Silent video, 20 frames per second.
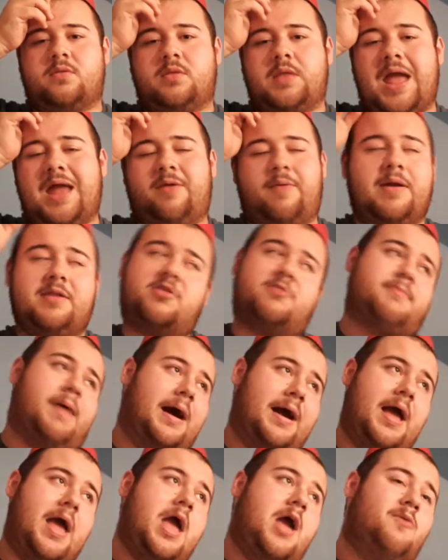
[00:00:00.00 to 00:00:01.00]
Anyway, don't
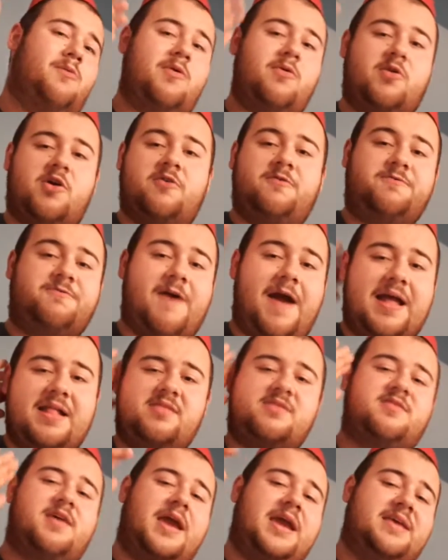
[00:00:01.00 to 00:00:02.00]
matter. We were good
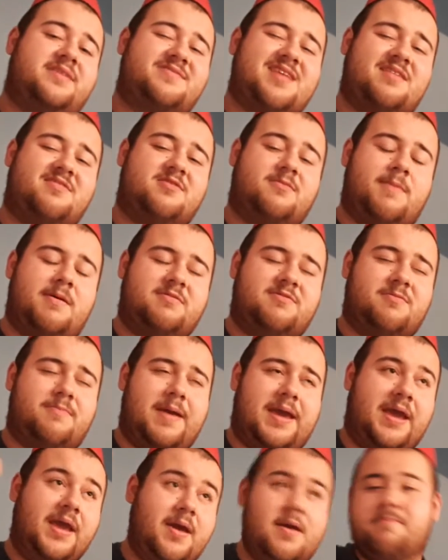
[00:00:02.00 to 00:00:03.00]
friends. He said something to
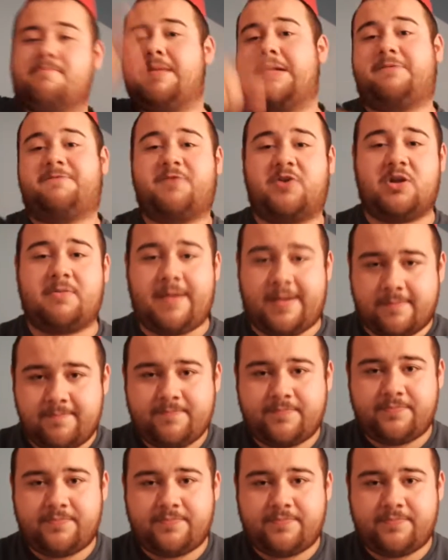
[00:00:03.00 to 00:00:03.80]
me, made fun of me.